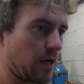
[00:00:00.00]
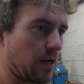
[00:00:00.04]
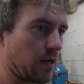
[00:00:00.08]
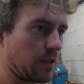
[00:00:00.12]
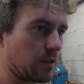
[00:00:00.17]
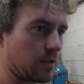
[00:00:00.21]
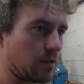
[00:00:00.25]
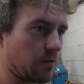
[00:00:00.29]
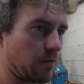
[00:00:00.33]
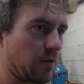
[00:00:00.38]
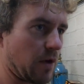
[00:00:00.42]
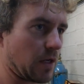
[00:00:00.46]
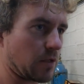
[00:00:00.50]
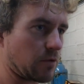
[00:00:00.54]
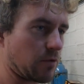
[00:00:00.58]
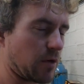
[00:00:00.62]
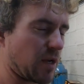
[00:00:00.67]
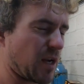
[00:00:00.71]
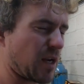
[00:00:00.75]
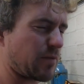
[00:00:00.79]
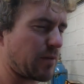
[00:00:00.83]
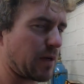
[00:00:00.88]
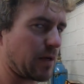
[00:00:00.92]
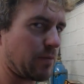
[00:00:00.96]
as the
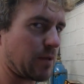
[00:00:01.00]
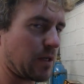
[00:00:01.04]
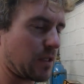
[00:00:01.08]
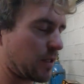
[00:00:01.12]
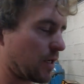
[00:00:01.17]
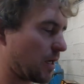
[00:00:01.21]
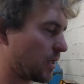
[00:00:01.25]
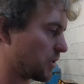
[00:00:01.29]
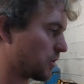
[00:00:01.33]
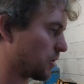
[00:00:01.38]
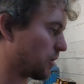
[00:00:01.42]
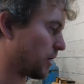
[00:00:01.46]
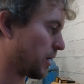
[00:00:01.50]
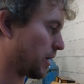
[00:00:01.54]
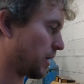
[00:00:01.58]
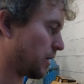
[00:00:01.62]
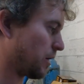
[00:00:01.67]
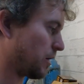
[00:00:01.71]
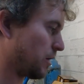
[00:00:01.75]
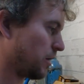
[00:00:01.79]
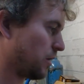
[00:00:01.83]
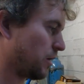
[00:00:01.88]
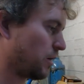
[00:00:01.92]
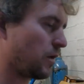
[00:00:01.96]
factory car, maybe a touch
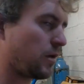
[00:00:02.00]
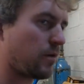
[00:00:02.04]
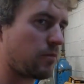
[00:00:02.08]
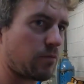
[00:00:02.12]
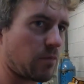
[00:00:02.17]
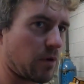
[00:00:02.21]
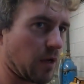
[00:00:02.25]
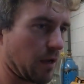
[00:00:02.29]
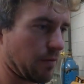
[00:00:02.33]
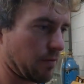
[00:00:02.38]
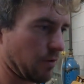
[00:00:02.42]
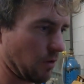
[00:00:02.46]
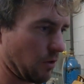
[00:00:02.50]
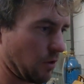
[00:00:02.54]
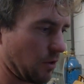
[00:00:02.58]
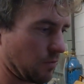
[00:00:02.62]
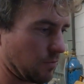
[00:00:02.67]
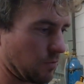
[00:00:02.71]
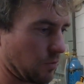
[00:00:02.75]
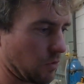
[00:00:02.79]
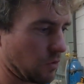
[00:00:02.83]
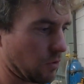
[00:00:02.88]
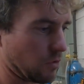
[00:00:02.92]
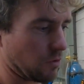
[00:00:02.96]
higher, but have a
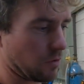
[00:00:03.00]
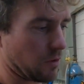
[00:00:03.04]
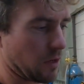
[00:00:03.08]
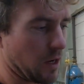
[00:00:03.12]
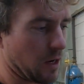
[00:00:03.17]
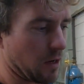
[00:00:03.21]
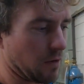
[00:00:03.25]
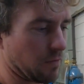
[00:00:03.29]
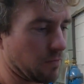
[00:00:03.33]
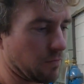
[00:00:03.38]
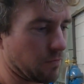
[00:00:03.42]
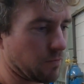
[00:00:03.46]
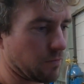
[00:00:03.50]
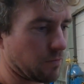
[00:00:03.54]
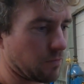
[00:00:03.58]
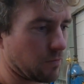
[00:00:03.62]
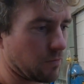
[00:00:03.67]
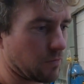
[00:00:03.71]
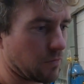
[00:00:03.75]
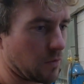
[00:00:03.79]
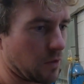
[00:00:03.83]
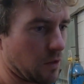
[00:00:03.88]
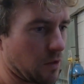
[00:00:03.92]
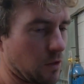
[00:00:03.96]
lot more um,
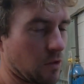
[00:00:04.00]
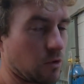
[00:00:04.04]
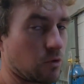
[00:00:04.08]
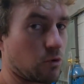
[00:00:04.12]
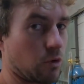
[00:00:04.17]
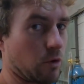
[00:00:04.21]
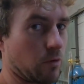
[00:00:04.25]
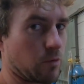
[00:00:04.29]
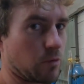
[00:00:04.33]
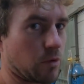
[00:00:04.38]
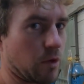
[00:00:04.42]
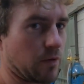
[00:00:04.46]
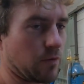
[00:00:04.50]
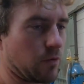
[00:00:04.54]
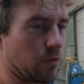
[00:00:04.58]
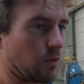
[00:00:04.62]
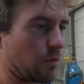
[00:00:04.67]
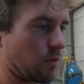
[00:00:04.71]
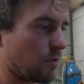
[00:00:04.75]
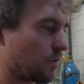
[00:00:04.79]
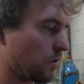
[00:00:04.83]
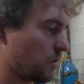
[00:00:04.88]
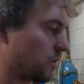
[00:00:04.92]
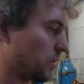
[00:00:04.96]
droop
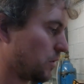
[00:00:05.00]
travel,